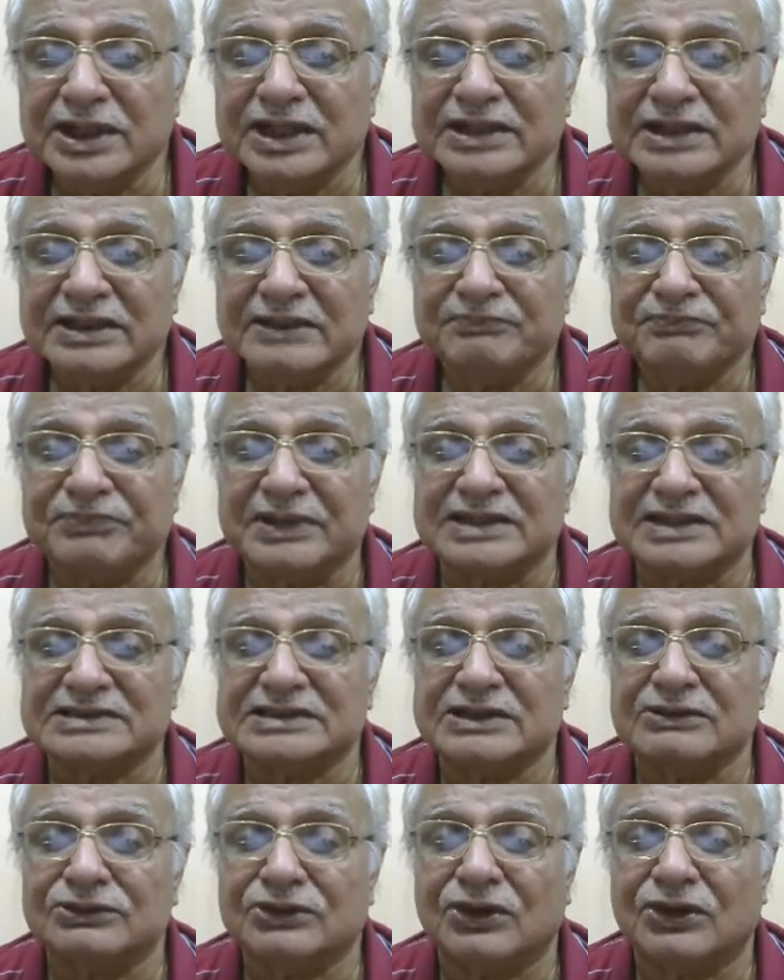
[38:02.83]
a pass
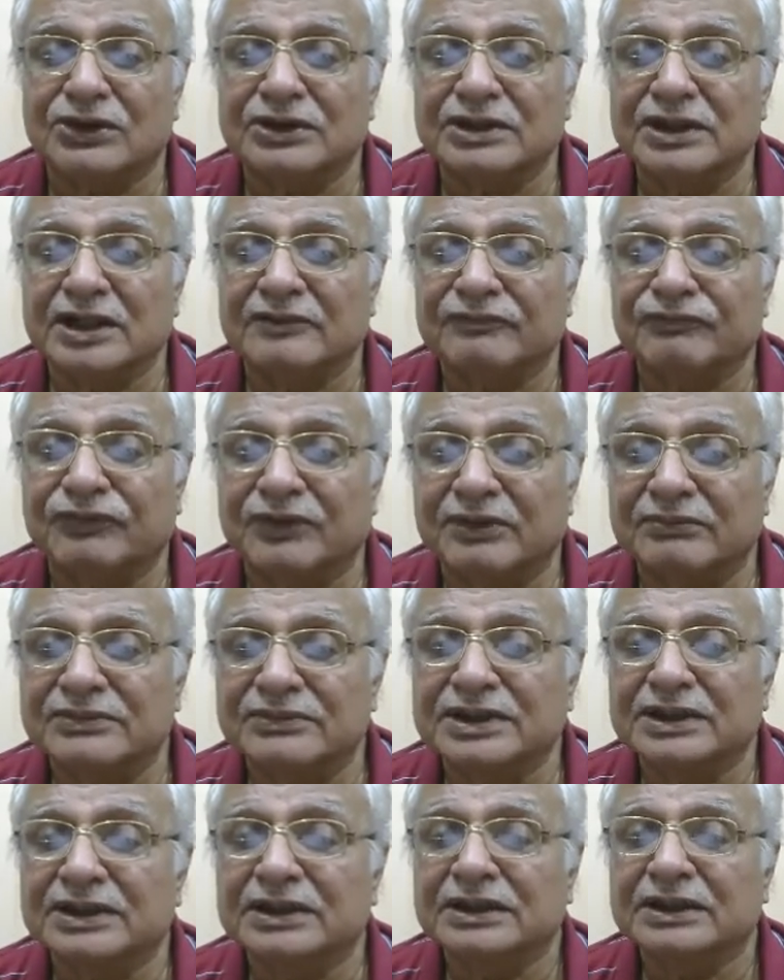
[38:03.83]
out order from
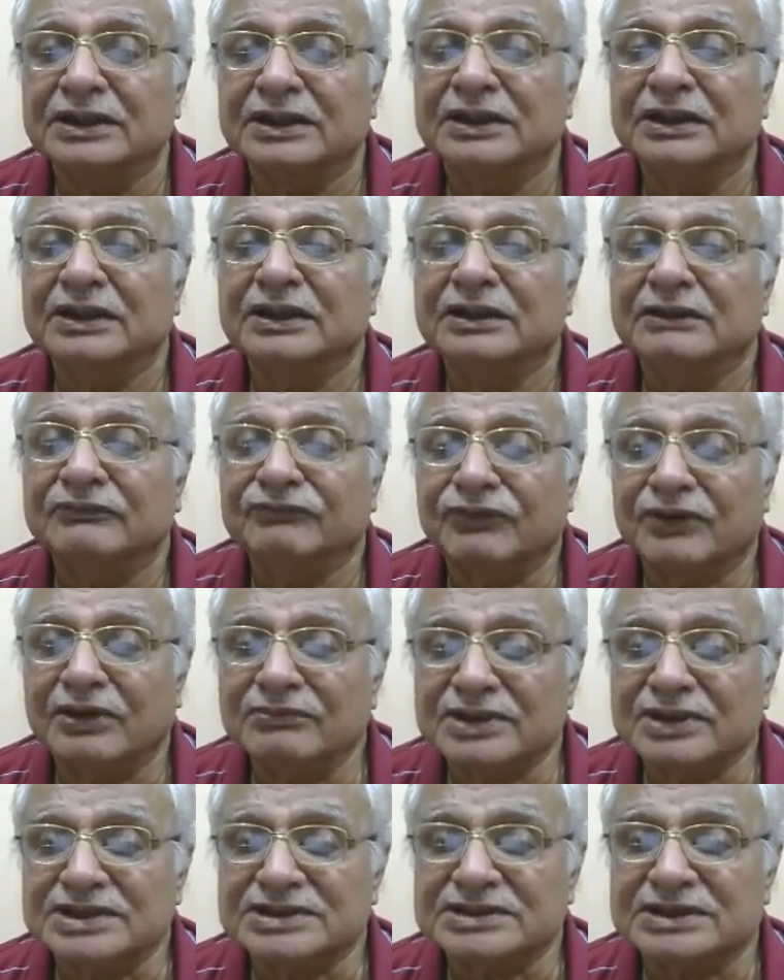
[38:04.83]

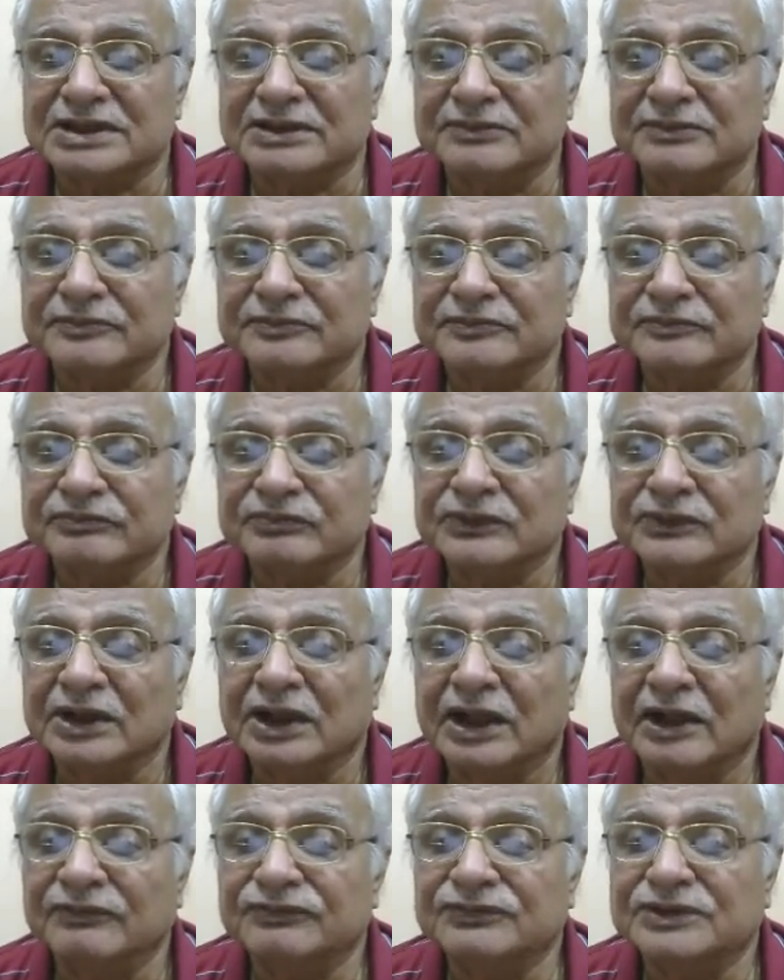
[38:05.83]
custom
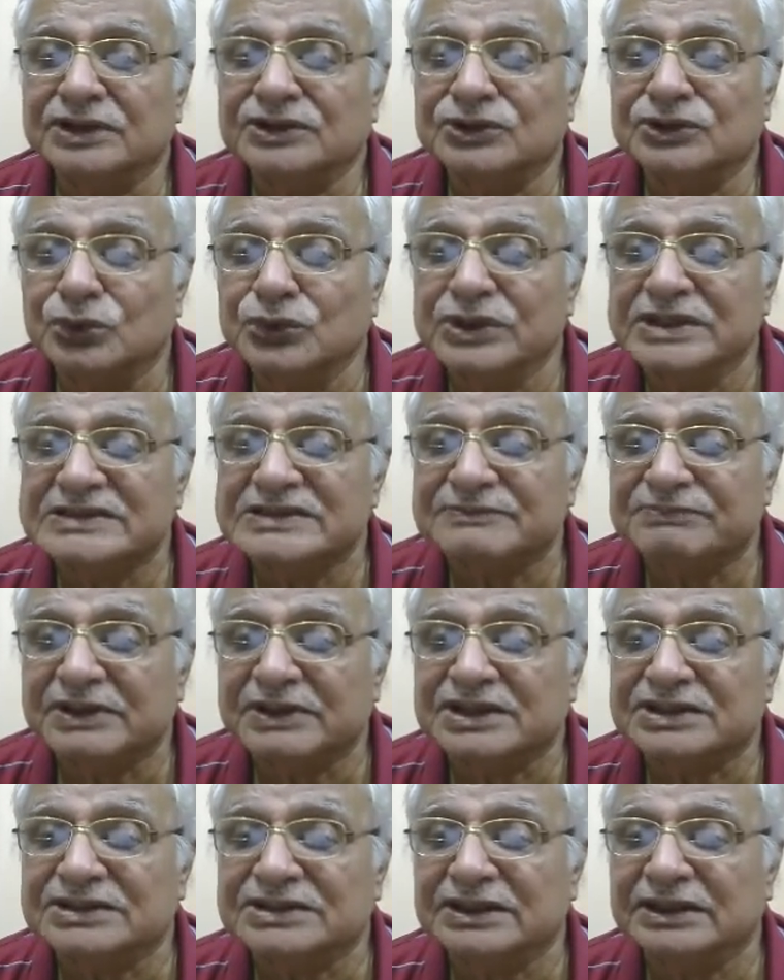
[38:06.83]
after through
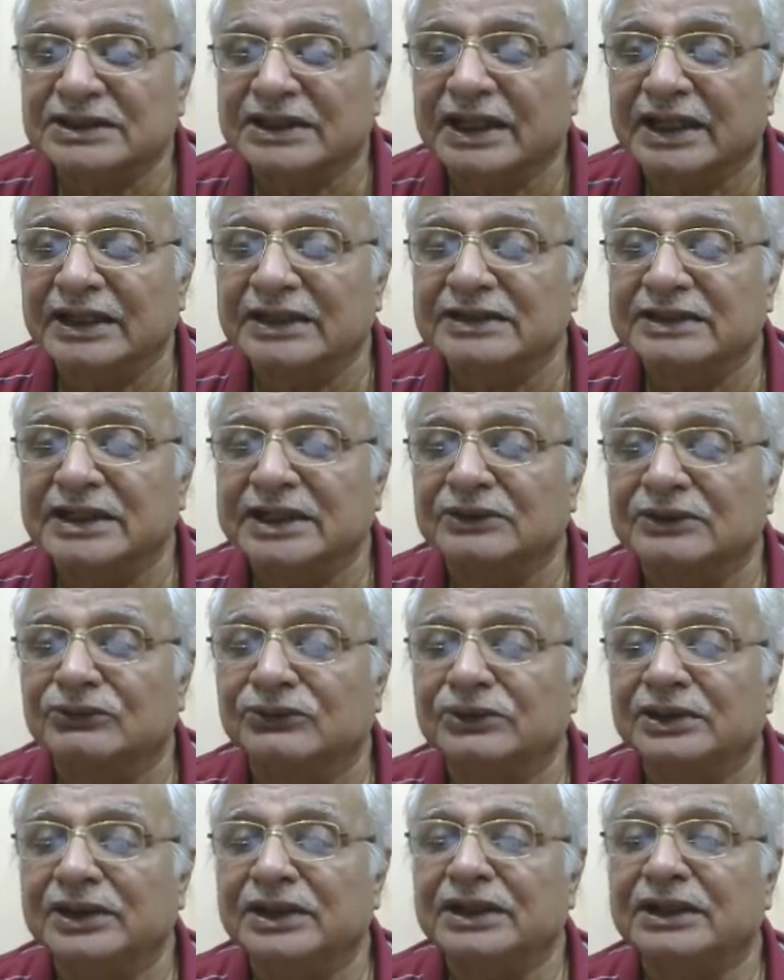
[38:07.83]
inspection, and then
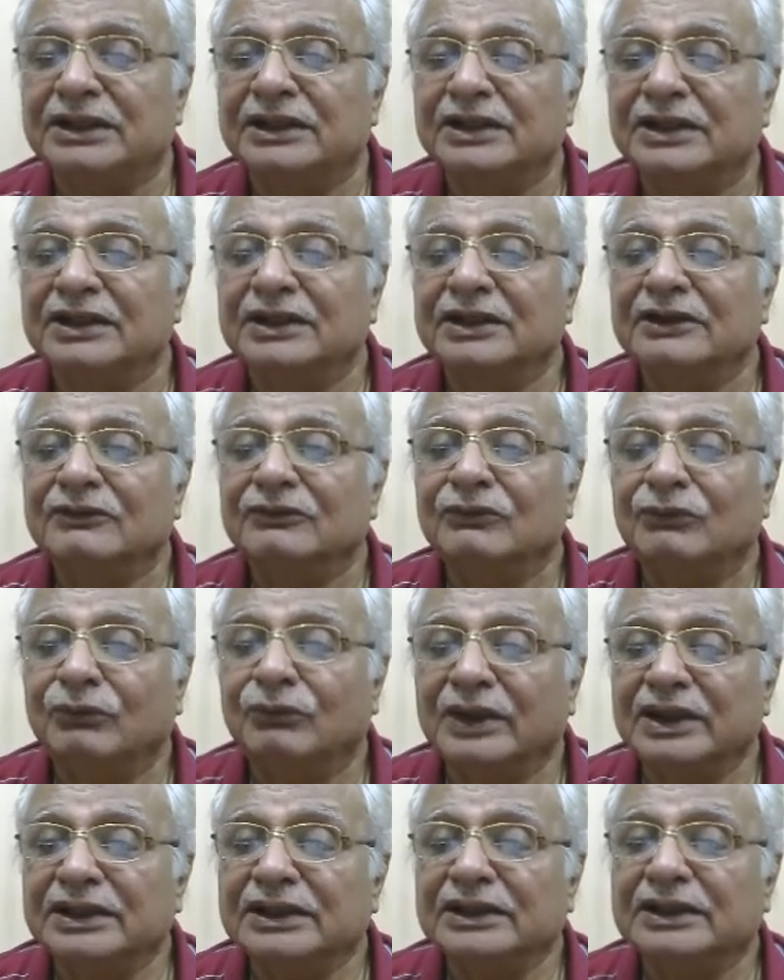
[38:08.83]
only
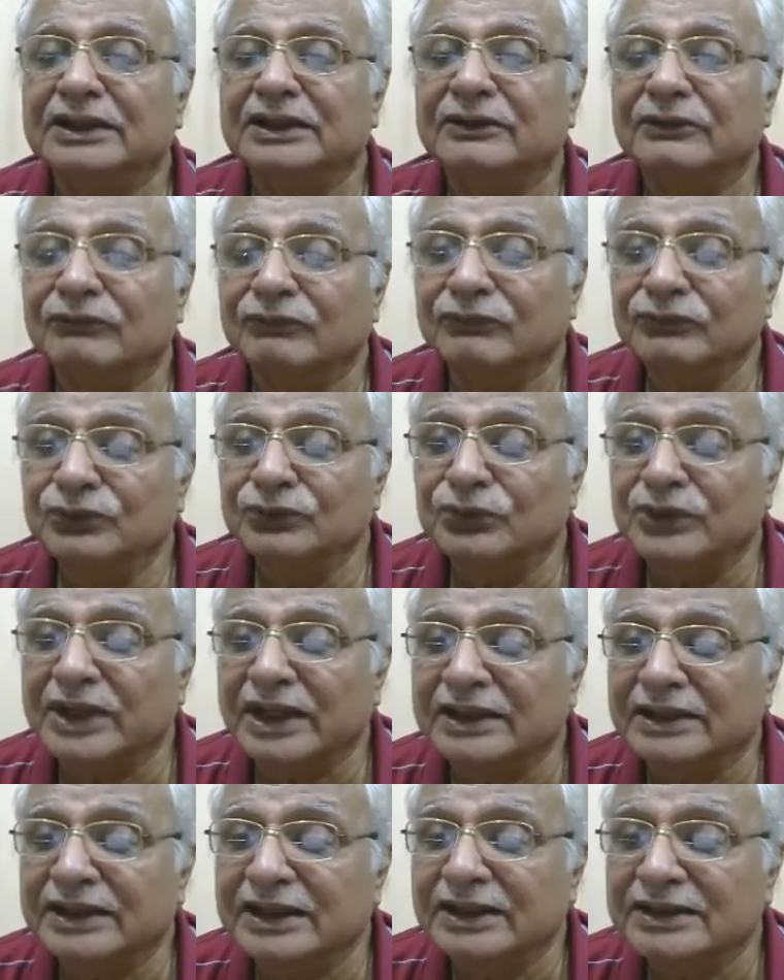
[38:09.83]
one you can
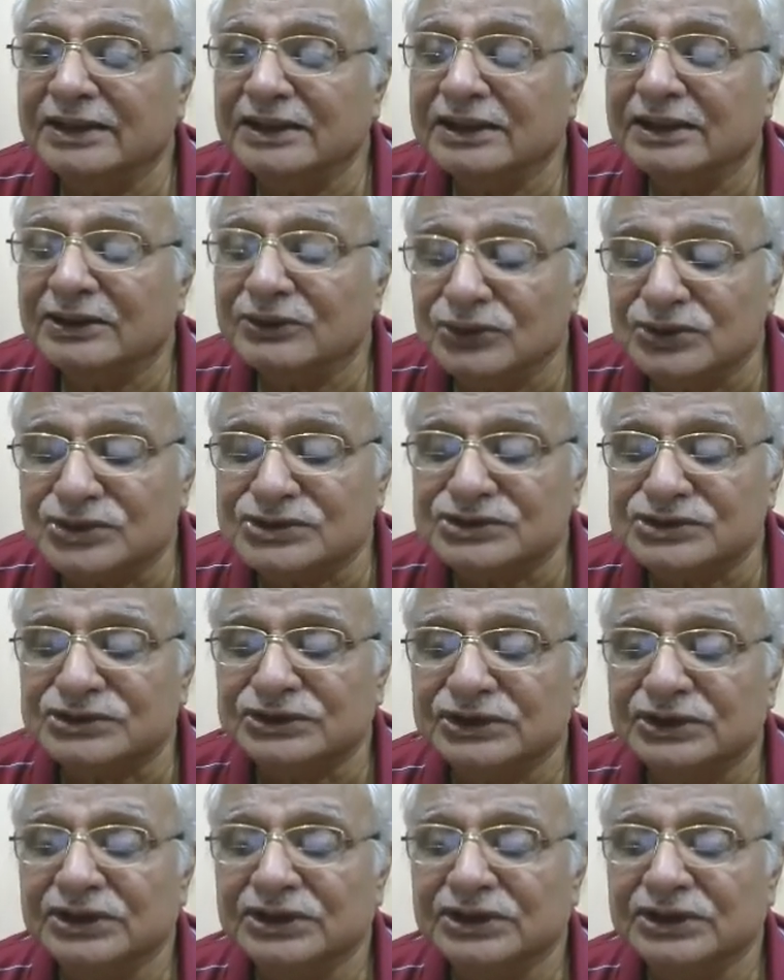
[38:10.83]
get the goods.